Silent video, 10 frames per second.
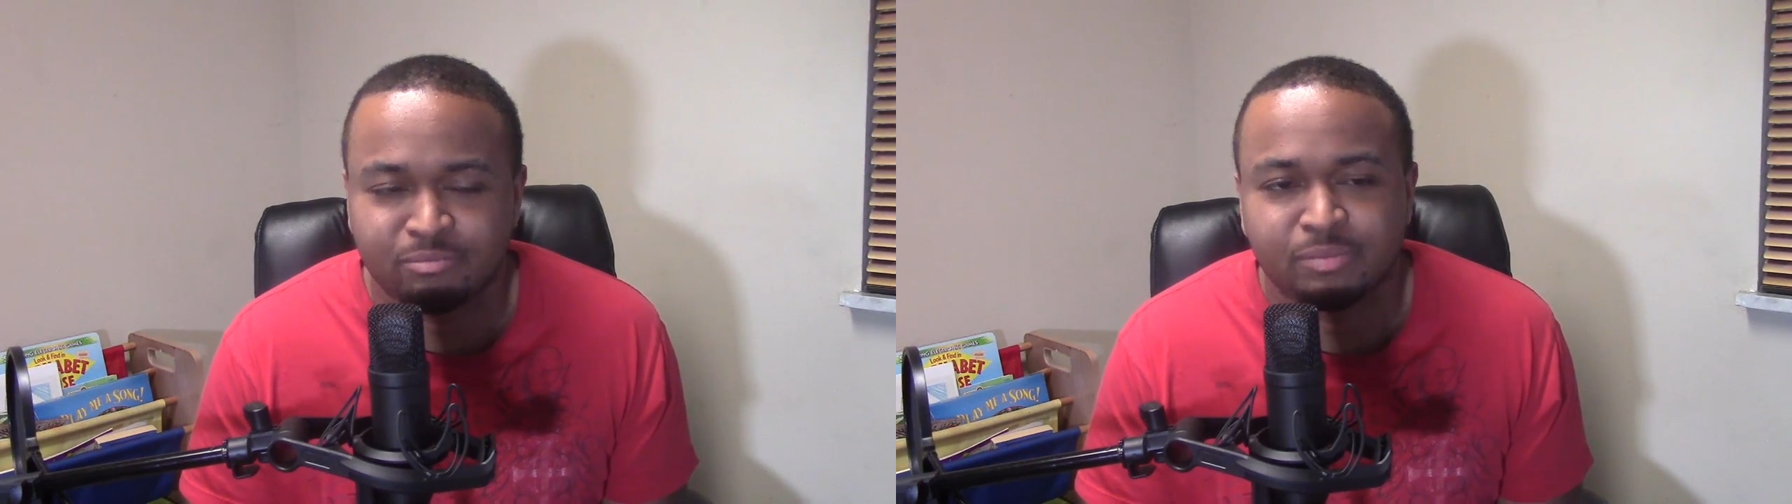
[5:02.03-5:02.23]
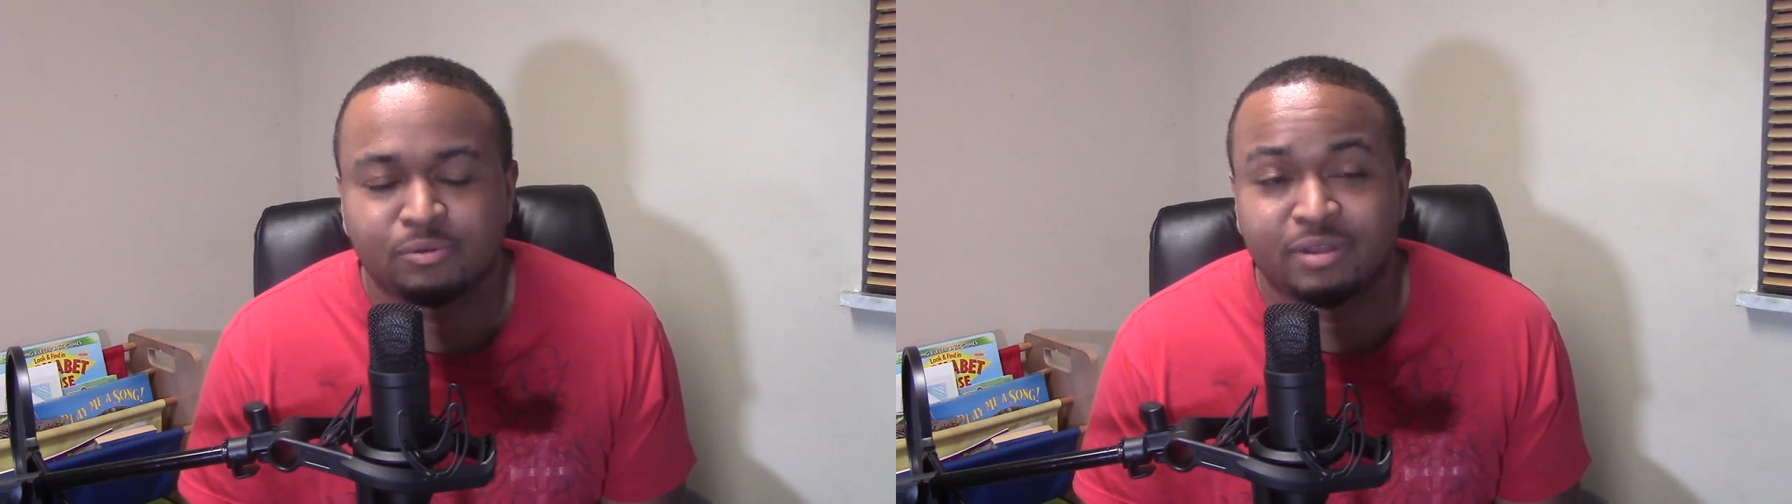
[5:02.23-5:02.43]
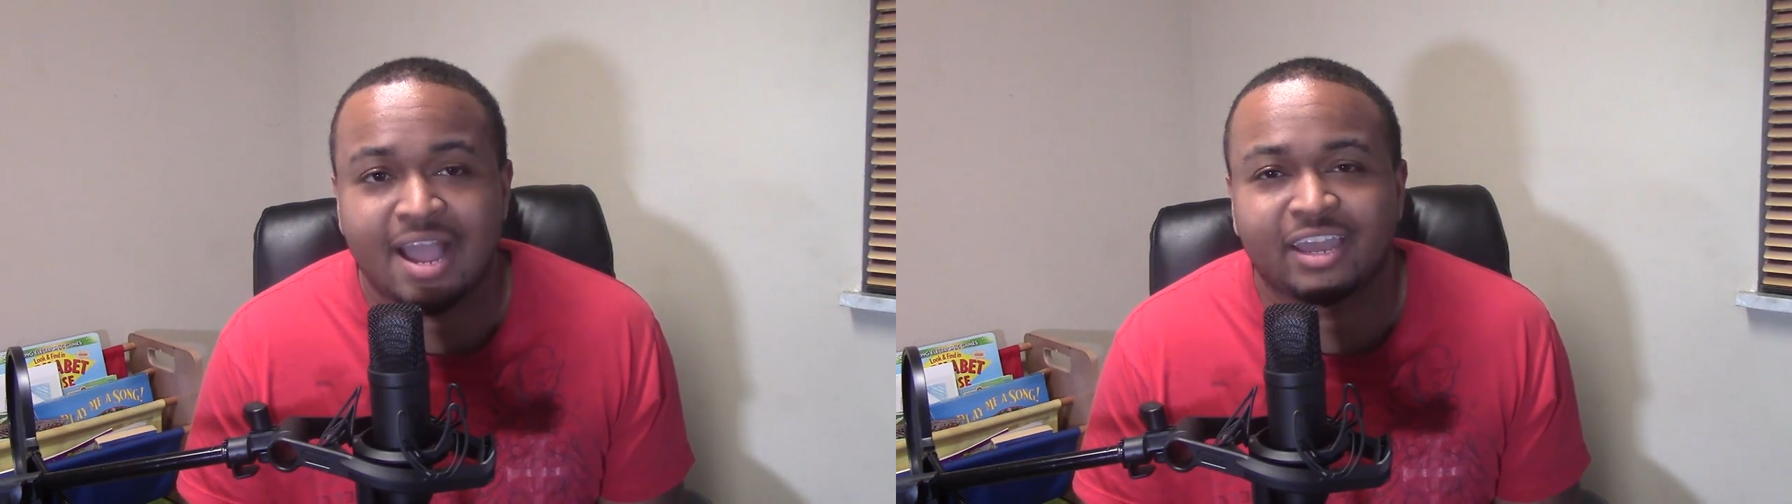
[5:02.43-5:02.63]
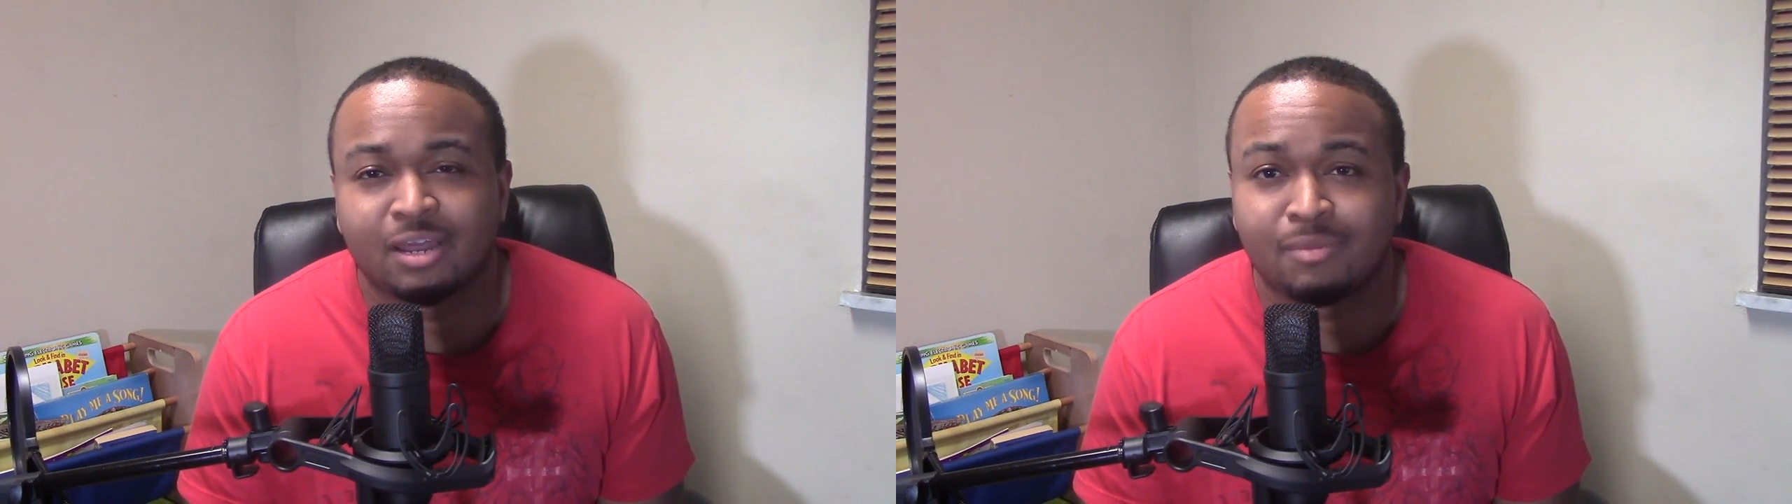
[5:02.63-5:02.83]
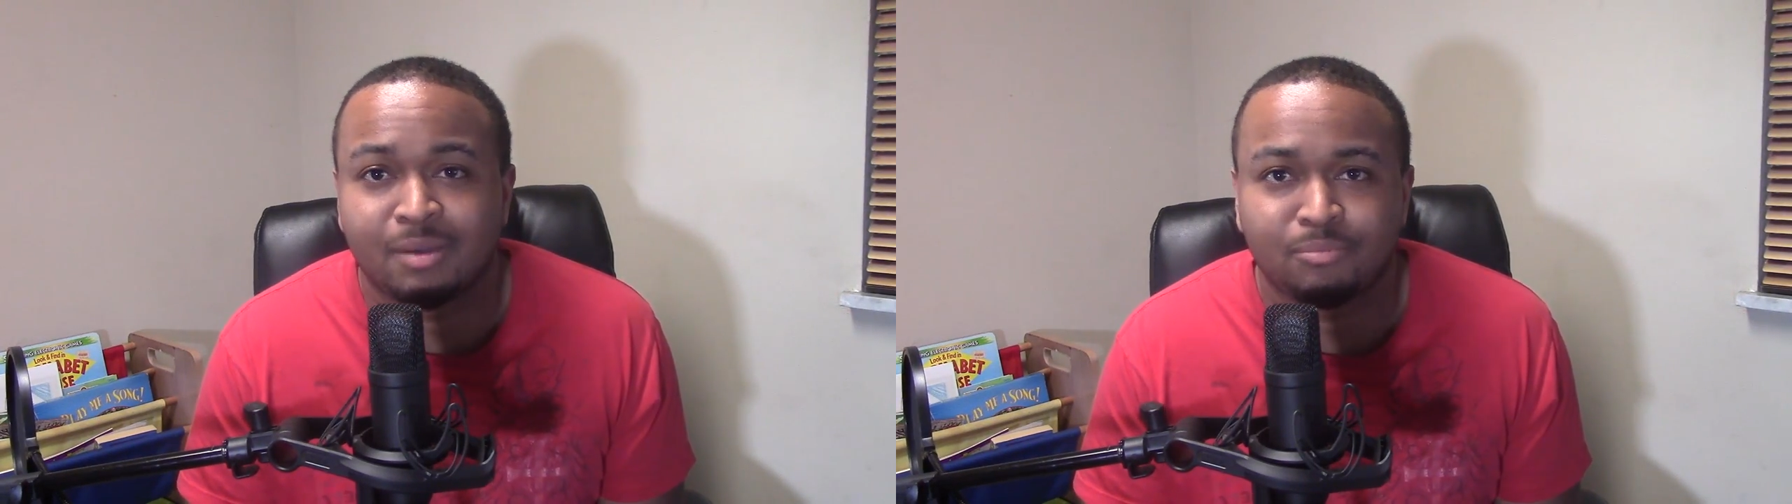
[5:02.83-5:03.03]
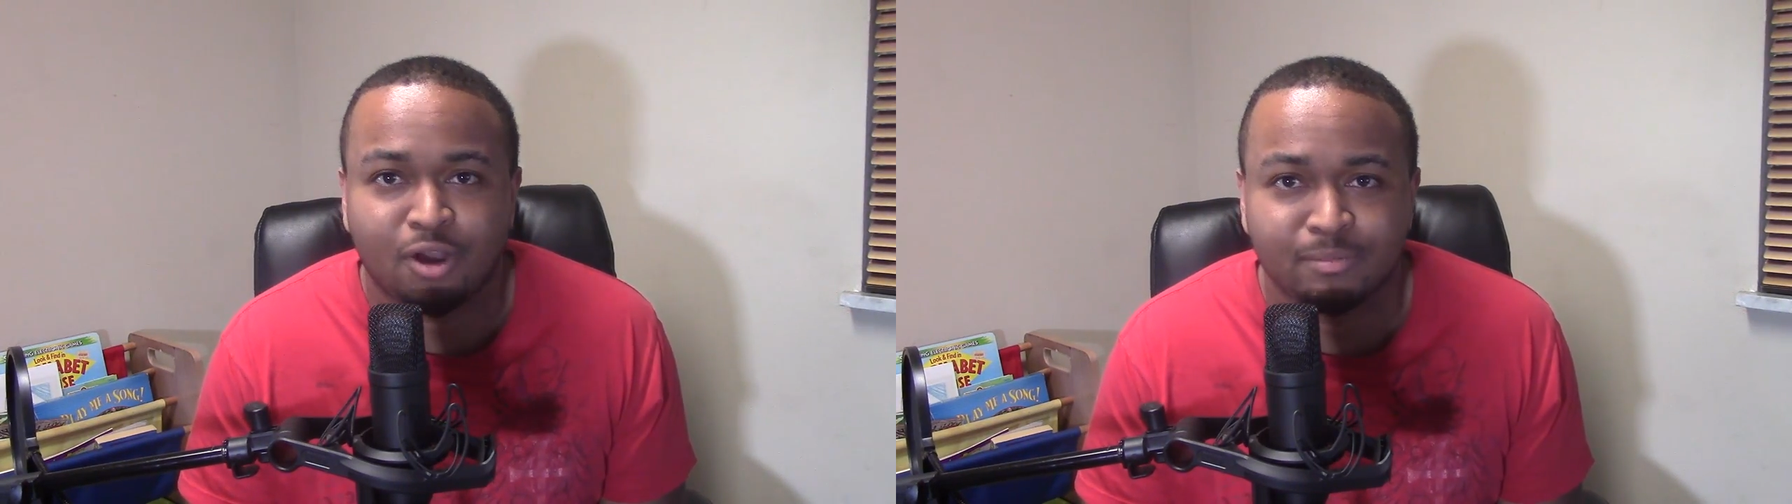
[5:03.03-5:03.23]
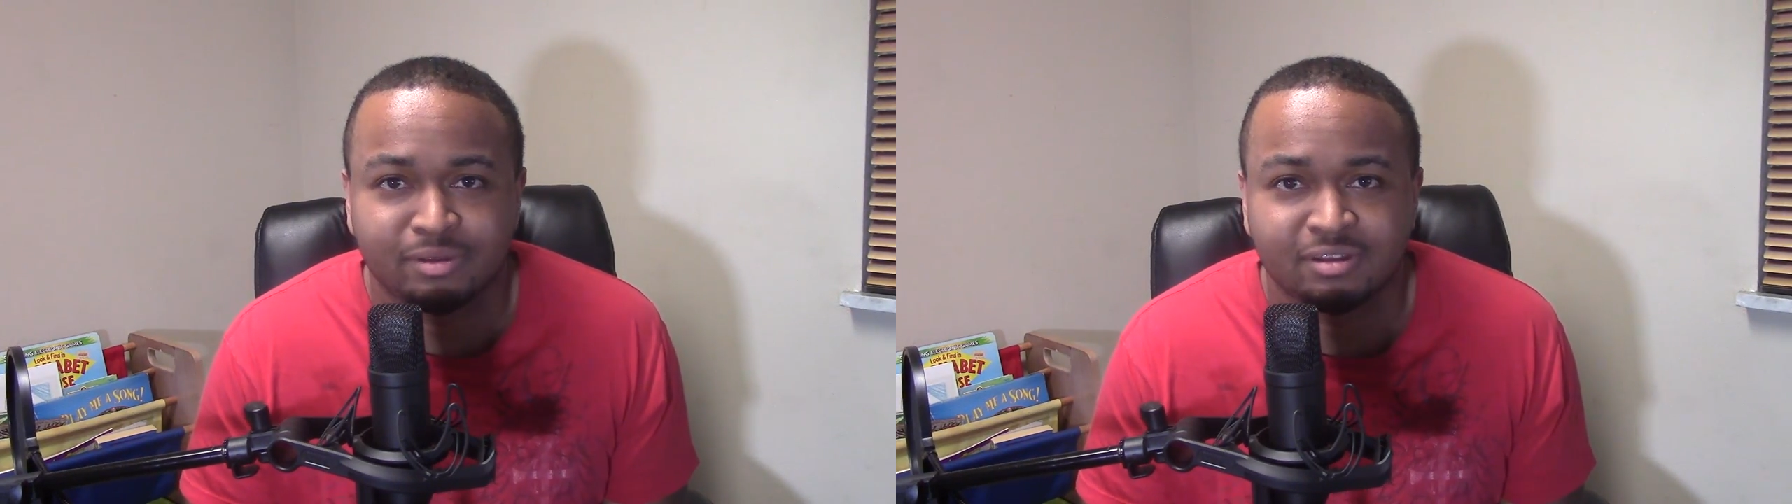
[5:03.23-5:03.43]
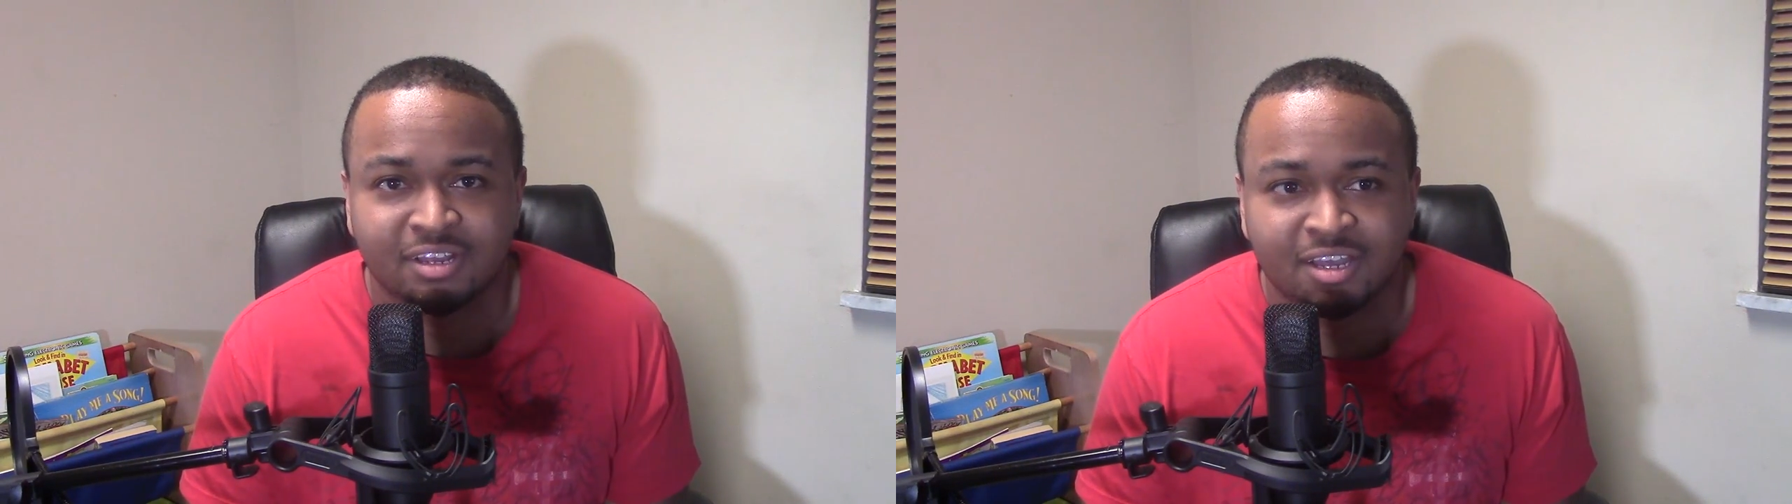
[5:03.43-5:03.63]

people knocking on my apartment,